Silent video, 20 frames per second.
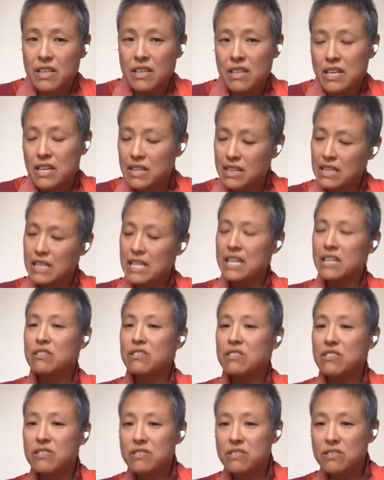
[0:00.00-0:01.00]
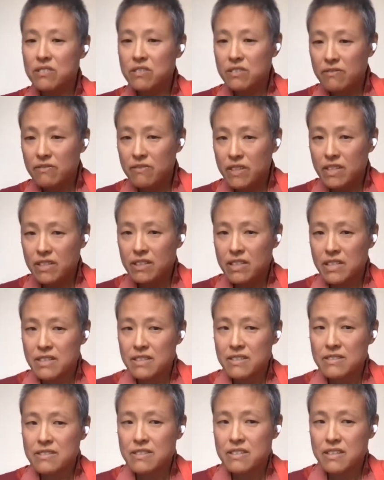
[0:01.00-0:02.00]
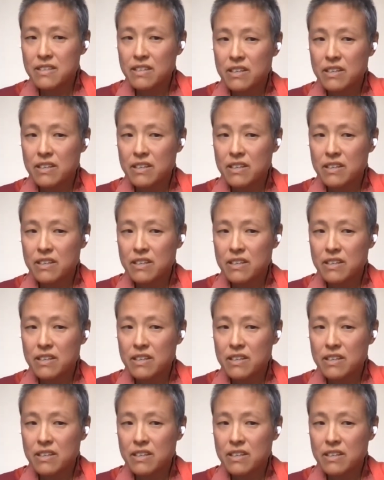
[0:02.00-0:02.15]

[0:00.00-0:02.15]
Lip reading: that led to certain feelings.